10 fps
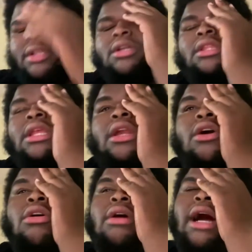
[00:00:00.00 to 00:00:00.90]
That
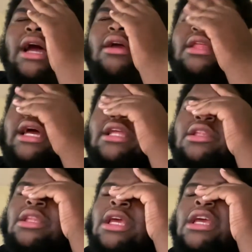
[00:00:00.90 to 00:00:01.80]
old guy that
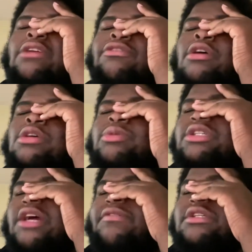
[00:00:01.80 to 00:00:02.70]
he forms with Jefferson.